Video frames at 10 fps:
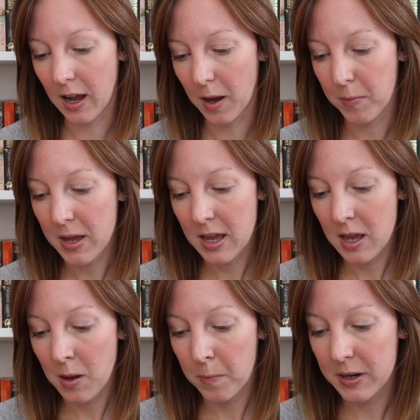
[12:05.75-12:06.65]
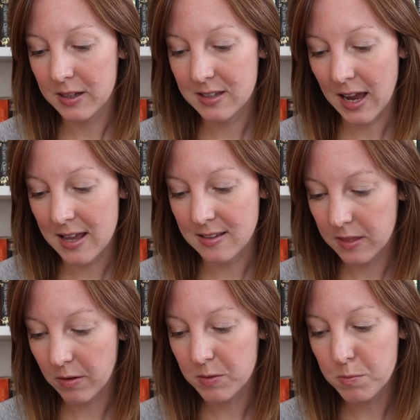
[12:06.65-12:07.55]
Um, but it says,
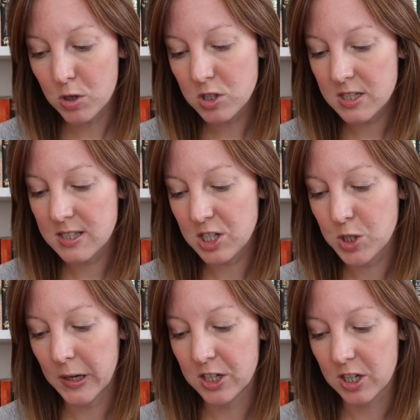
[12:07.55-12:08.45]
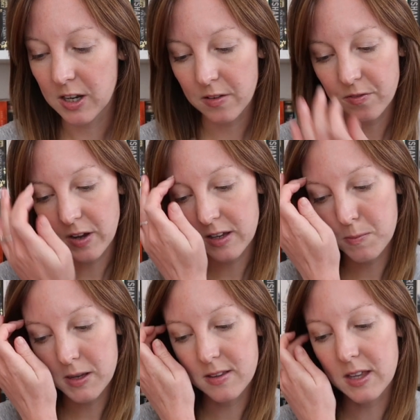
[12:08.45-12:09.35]
There is more to the situation than
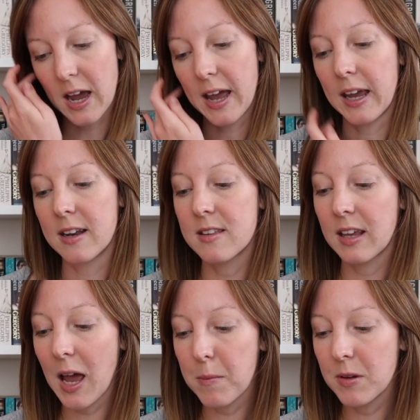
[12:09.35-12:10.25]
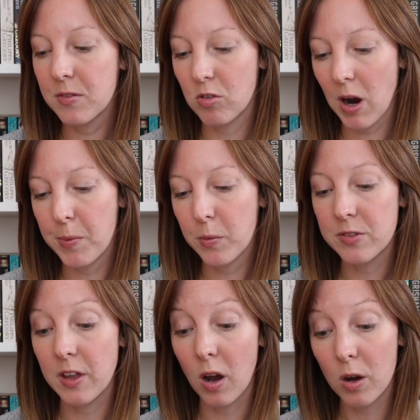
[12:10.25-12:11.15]
first meets the eye, and as the captives grapple
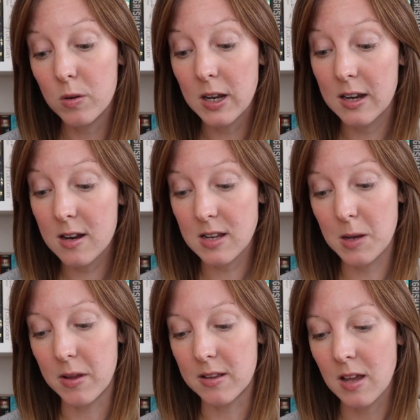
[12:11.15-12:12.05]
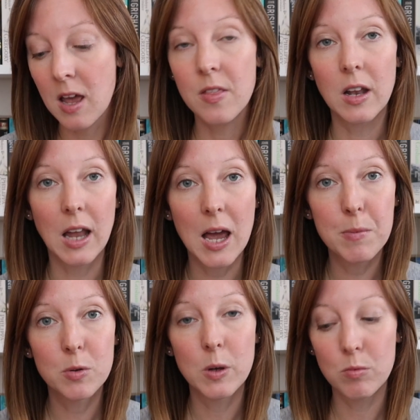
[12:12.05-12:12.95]
with their own inner demons, the
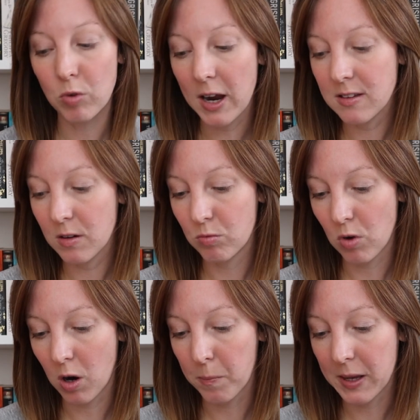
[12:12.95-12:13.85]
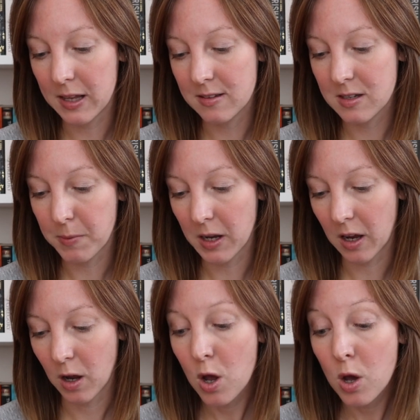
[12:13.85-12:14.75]
line between right and wrong begins to
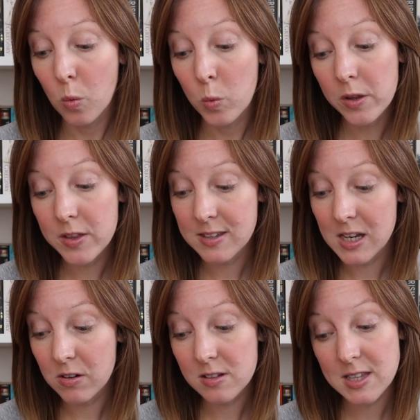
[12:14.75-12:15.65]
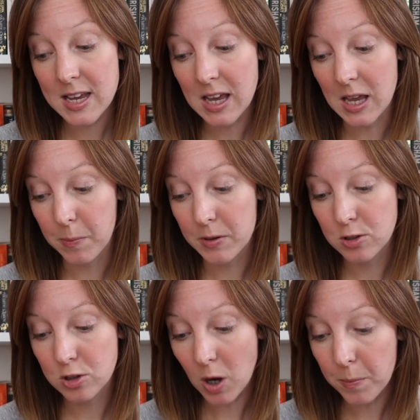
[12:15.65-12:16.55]
blur. Will the secrets they keep
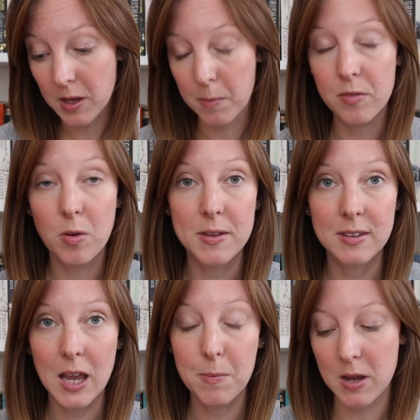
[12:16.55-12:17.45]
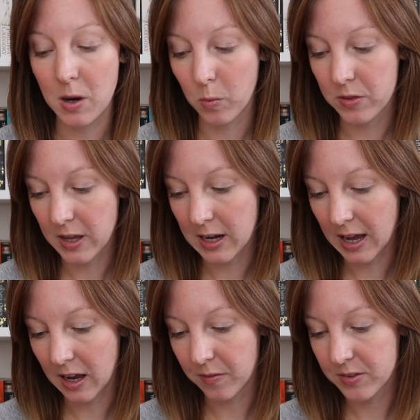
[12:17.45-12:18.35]
stop them from escaping with their
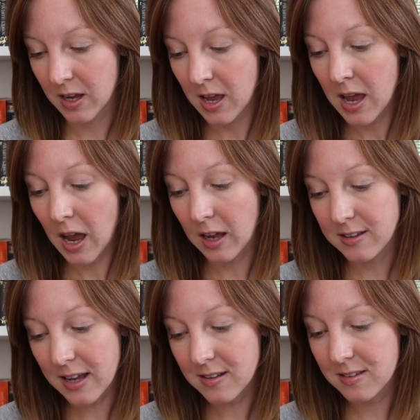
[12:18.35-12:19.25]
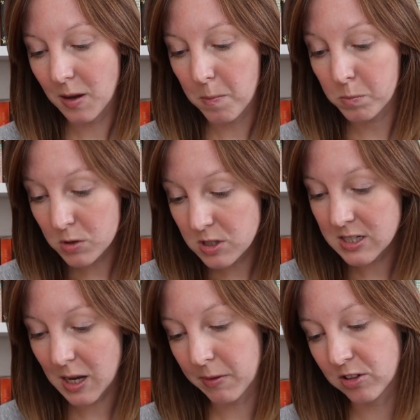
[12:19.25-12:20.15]
lives? A tense,
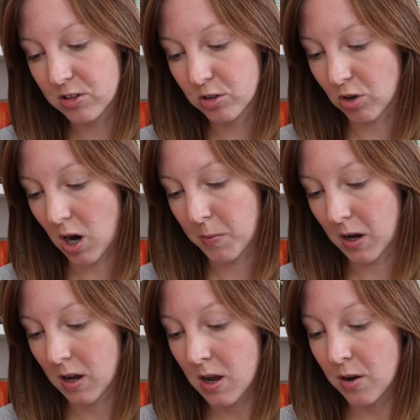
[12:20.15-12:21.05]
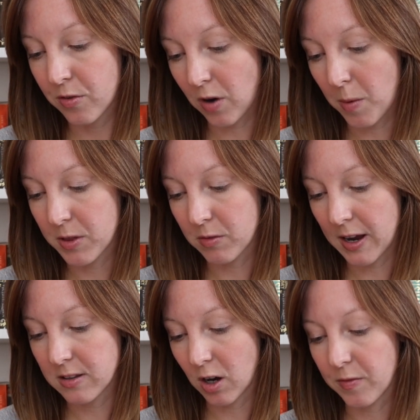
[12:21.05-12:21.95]
multi-dimensional drama from the
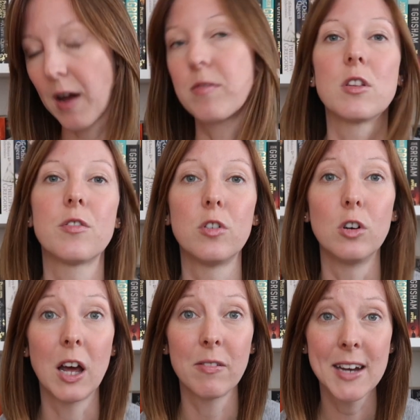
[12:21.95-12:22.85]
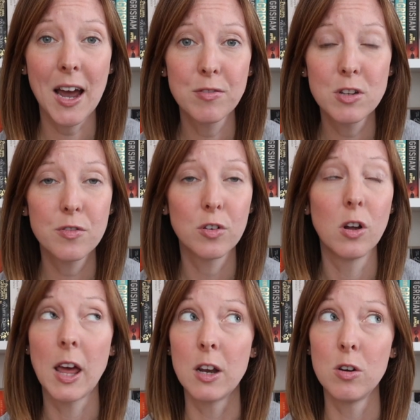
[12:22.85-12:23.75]
writer of After the Fall. I read After the
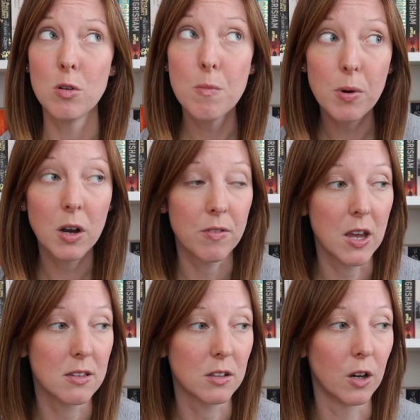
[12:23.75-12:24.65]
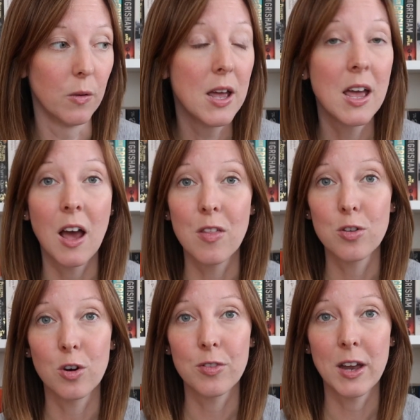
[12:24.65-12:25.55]
Fall a number of years ago
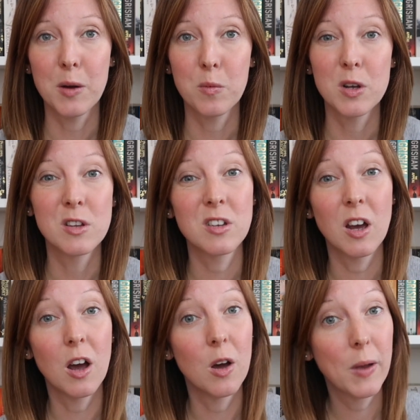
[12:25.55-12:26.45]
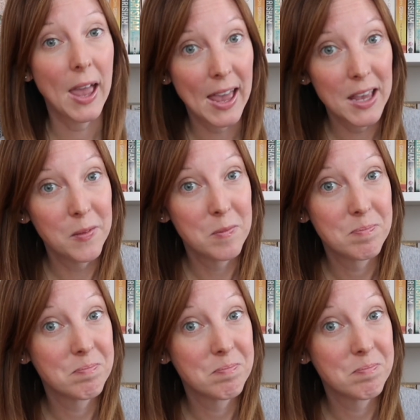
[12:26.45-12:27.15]
and thought that it was okay.